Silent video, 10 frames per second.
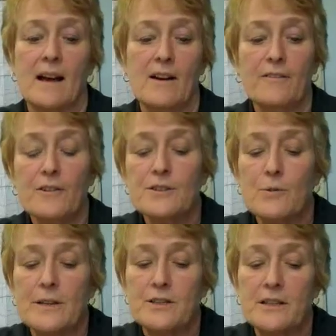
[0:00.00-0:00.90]
Our first
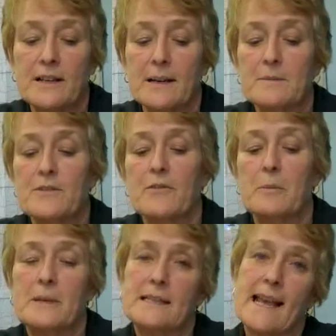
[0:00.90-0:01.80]
question comes
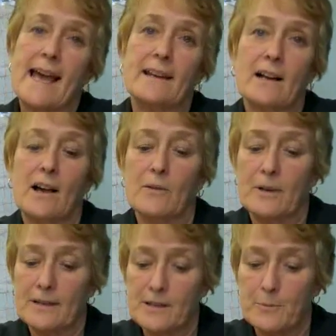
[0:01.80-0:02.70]
from a dad in
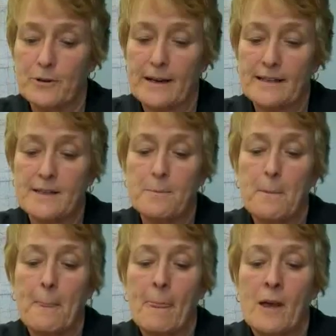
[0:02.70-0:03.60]
Colorado Springs
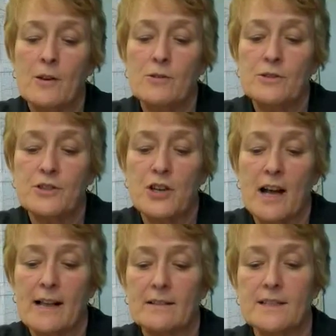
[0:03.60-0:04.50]
whose
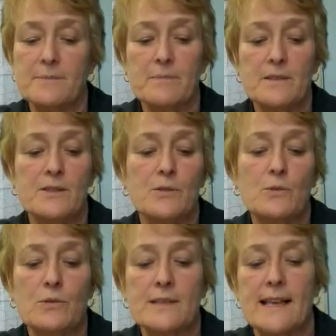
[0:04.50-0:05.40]
child's
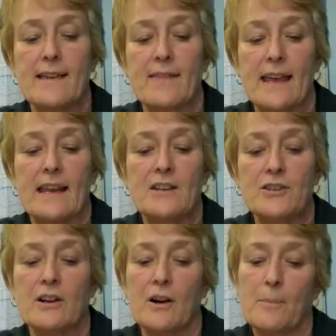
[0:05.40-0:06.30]
school said that he
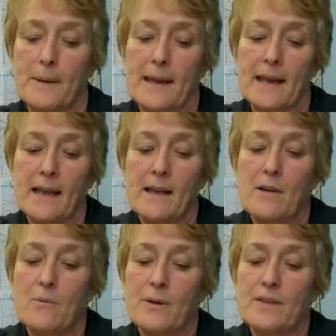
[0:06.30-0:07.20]
should call Peak
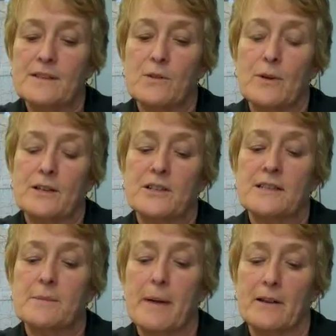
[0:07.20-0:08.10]
with his
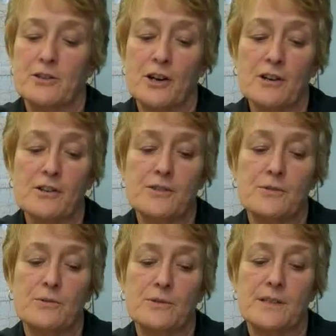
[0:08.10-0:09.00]
questions about charter
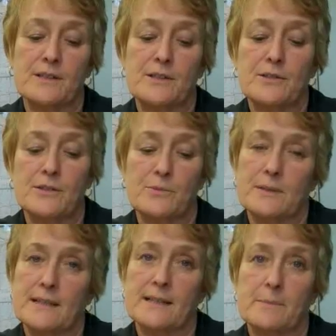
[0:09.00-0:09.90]
schools and students
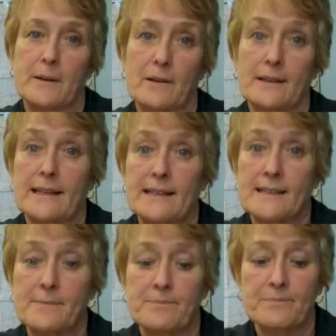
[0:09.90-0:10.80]
with
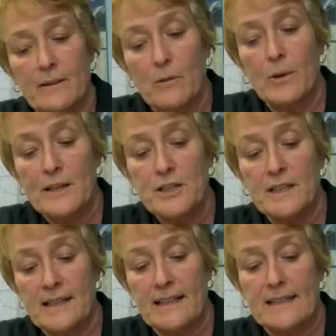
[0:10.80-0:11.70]
disabilities. The
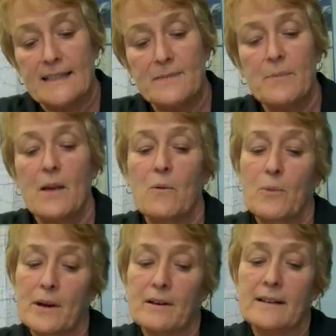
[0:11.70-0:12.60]
question is,
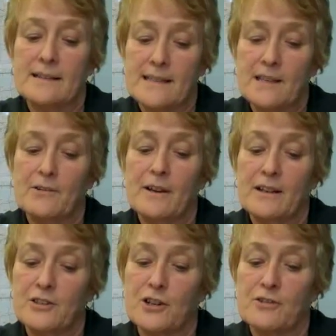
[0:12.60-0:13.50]
we are considering a
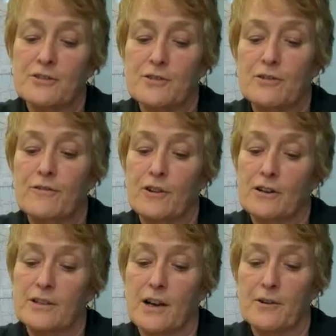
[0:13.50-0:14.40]
charter school for our
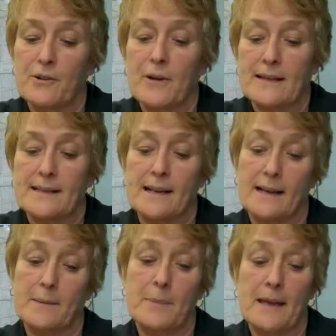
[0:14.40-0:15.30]
daughter who has an
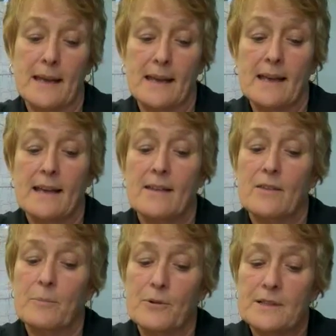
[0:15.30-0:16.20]
IEP.
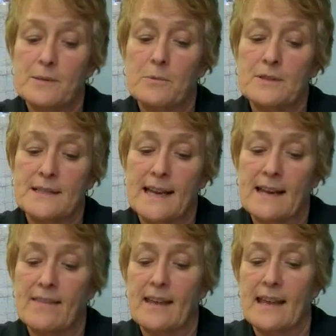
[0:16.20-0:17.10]
The principal
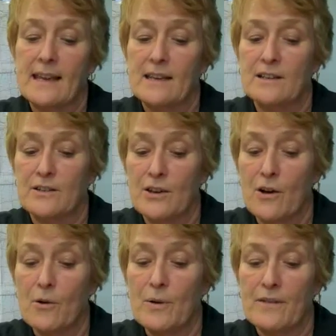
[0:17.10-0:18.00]
stated that he didn't
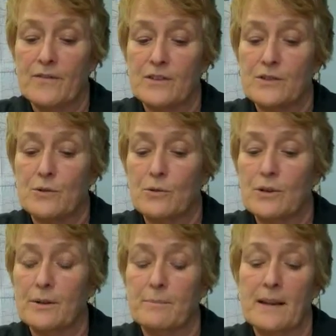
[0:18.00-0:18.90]
know if the school
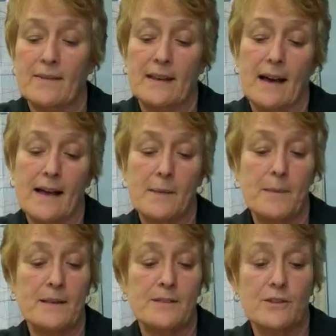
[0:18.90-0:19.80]
could meet the
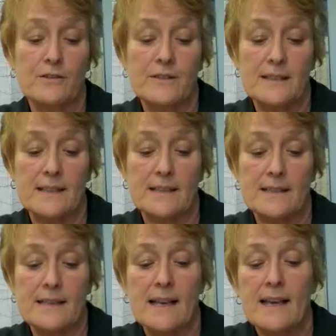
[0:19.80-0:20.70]
IEP
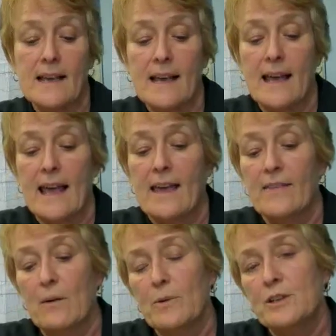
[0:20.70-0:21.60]
services and
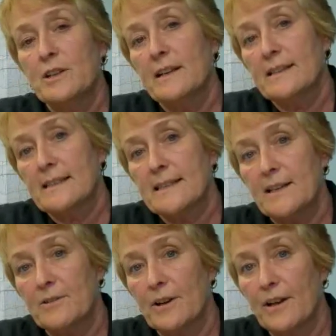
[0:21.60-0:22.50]
that we should
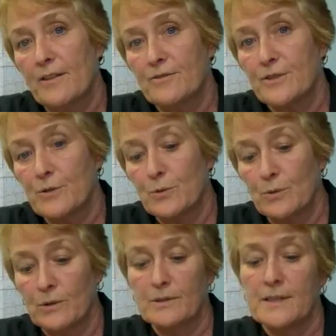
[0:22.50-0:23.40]
consider other
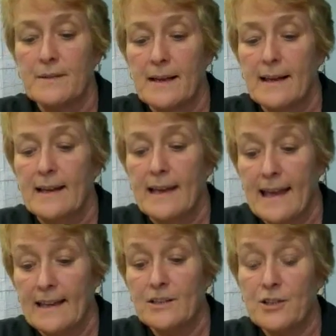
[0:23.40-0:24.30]
schools.
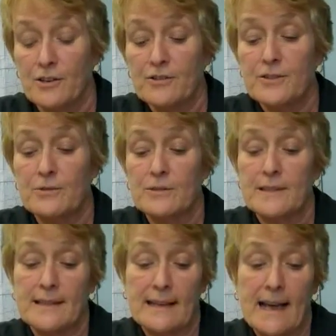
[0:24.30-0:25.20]
Can charter schools
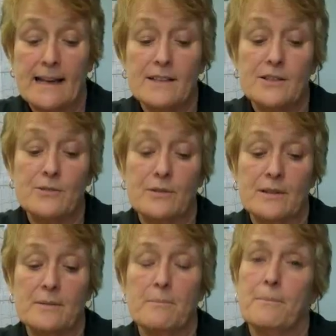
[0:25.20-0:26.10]
deny a
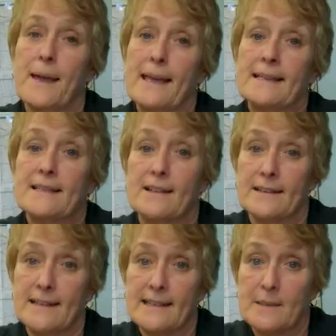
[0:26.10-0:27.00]
student based
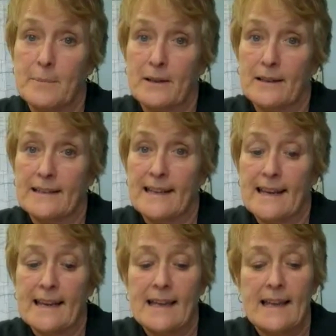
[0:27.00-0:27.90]
on disability?